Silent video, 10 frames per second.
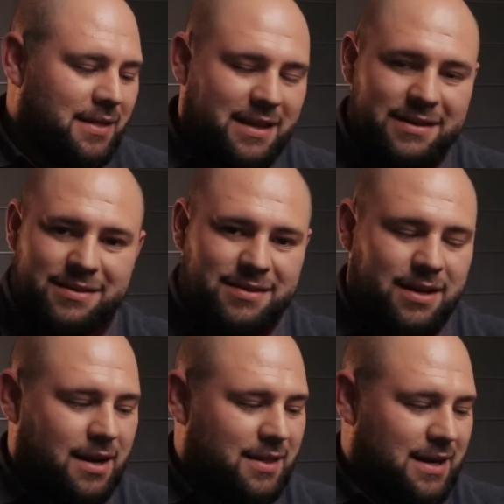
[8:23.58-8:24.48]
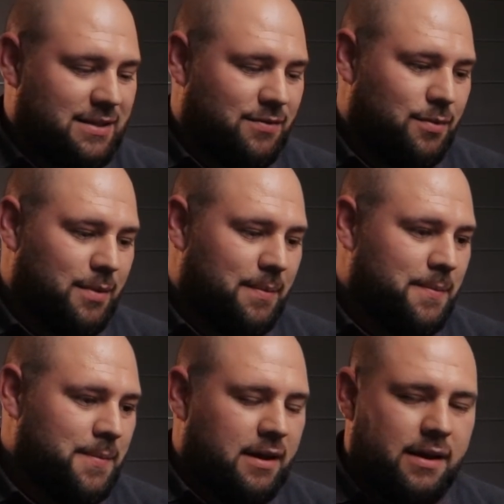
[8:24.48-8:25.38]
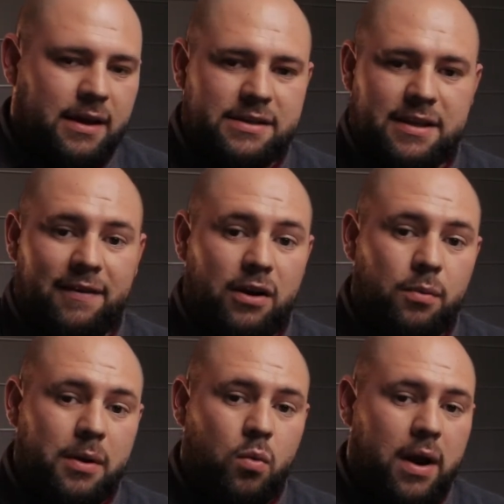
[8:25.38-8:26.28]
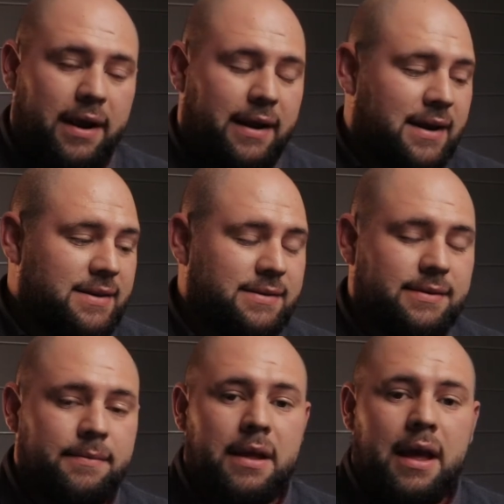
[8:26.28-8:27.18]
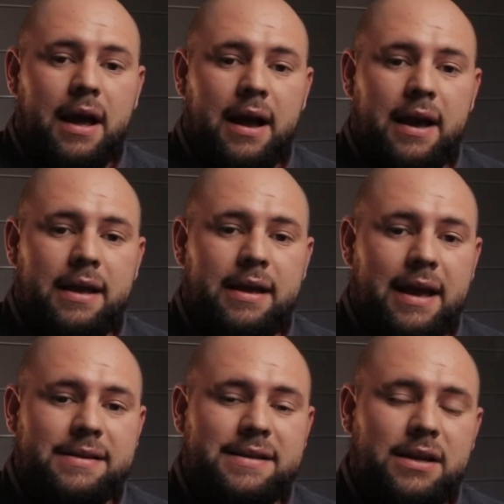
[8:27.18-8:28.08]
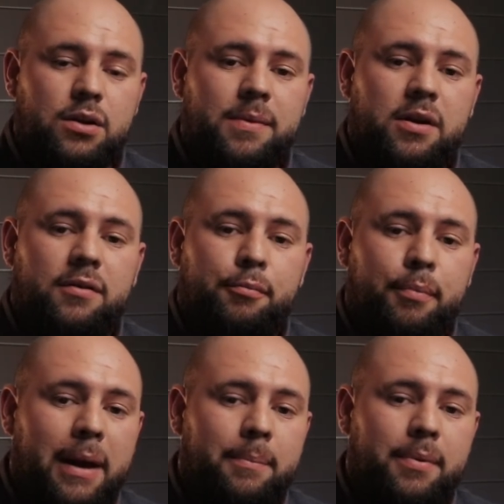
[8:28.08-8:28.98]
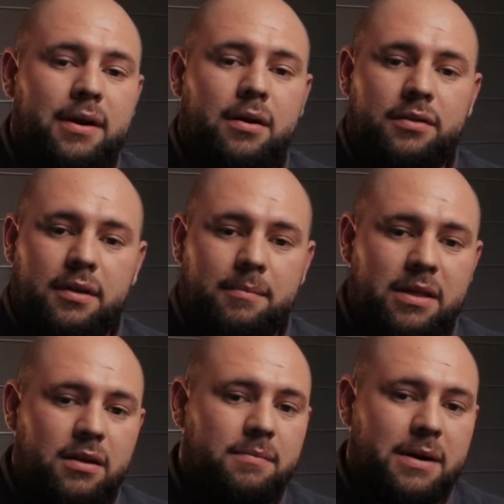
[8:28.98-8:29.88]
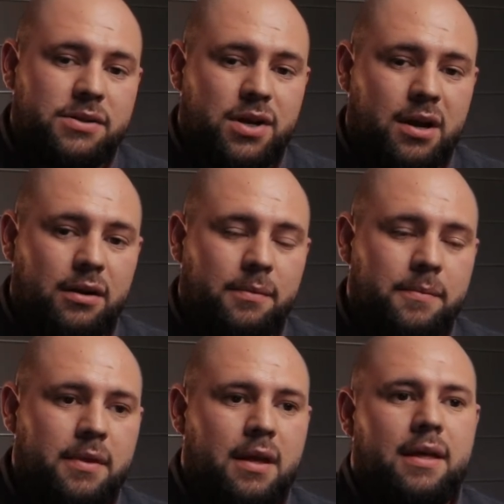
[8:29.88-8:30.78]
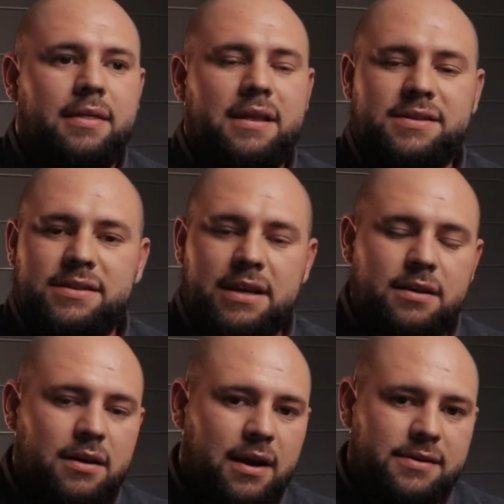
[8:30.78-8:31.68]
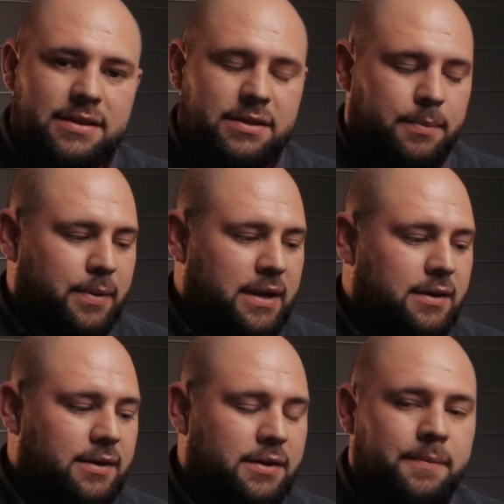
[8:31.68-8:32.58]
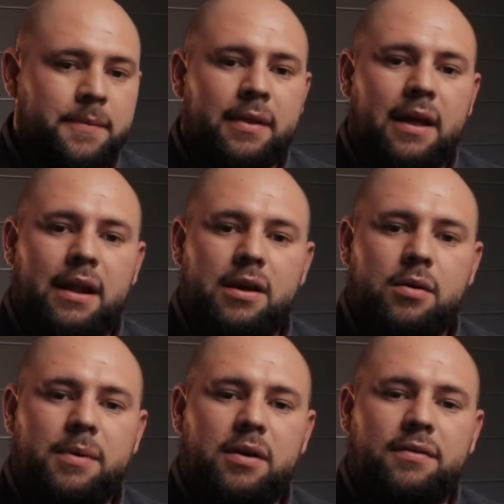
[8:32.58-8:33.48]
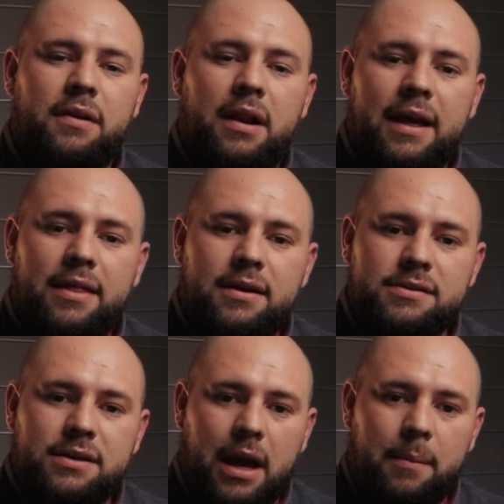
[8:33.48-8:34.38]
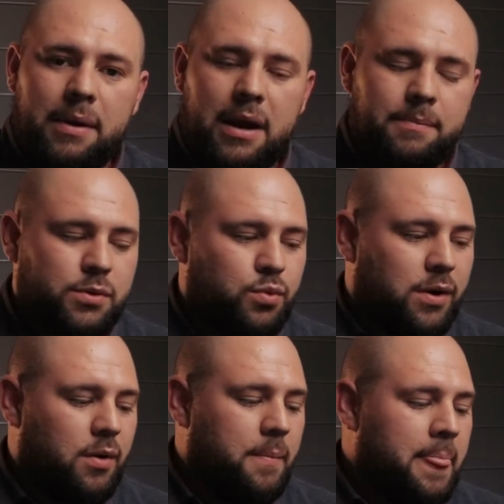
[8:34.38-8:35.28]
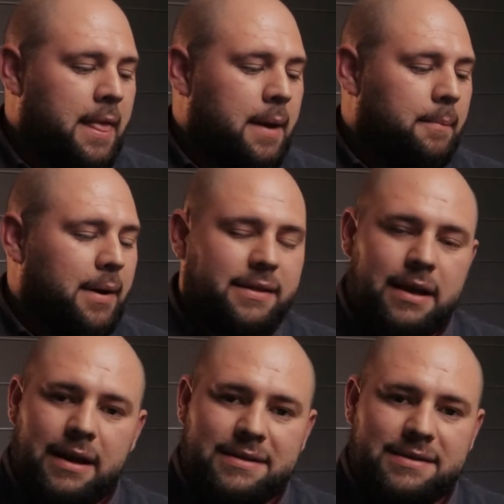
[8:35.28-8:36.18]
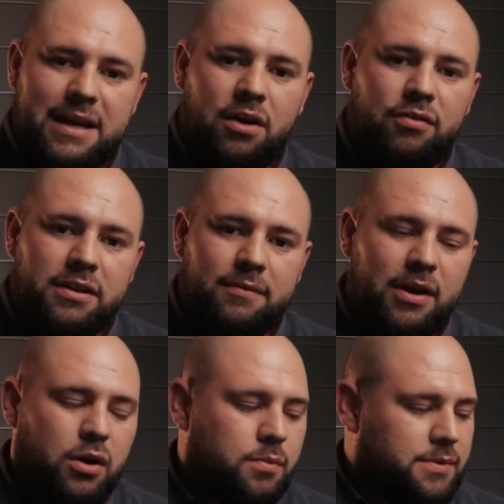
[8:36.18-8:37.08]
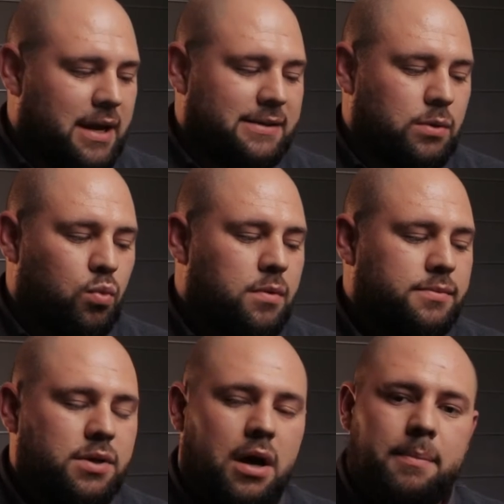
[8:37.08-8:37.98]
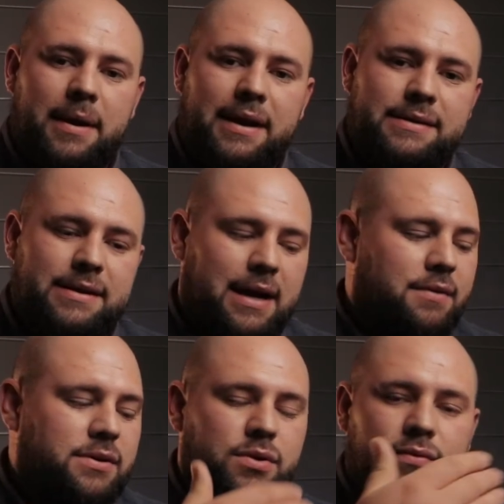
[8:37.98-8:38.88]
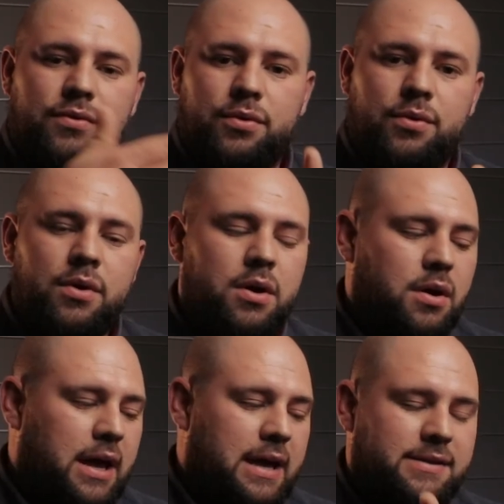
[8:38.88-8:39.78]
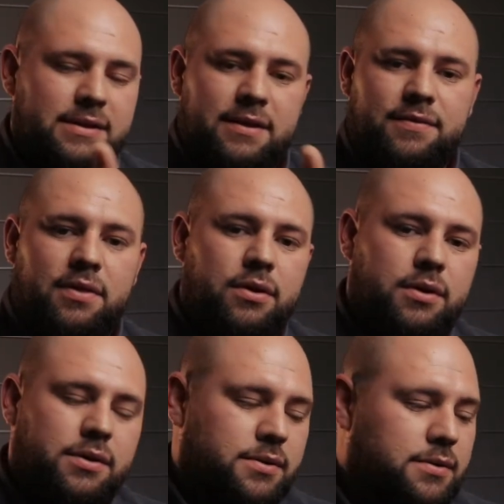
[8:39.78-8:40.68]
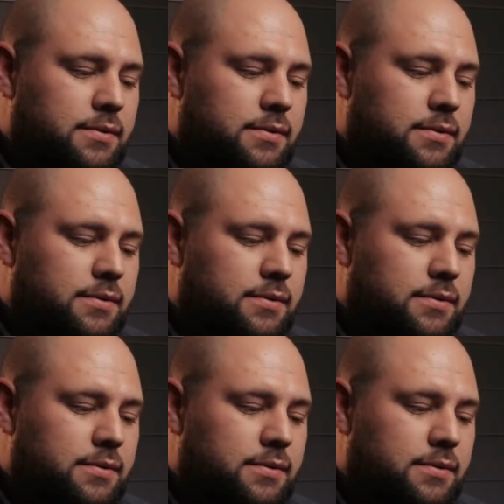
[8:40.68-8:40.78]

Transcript: This cigar does it for me. It's developing quite nice. I get a little bit of pepper on the middle of my tongue. The cedar has disappeared. A little bit of leather is coming up as well, but let's see how it develops as it warms up and as it carries on through its different thirds.